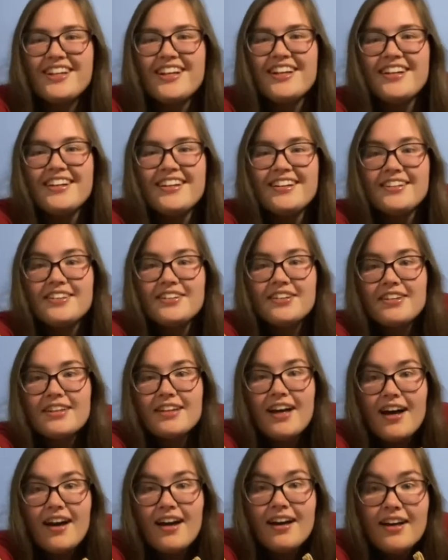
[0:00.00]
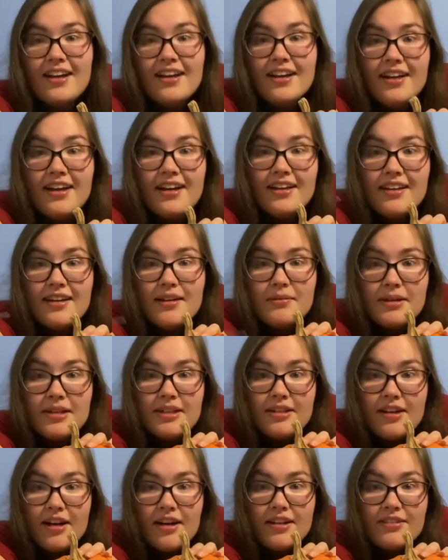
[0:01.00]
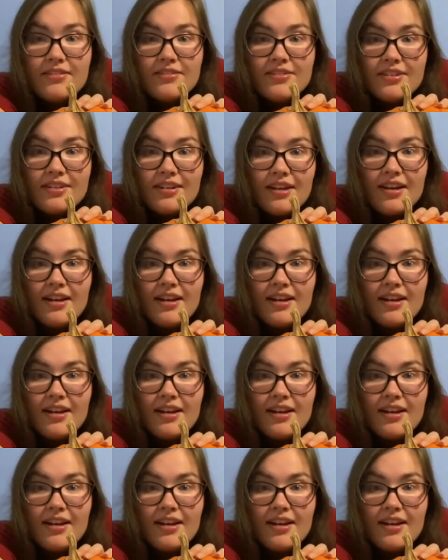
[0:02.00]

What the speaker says: Look at that. I bet you can't even see it.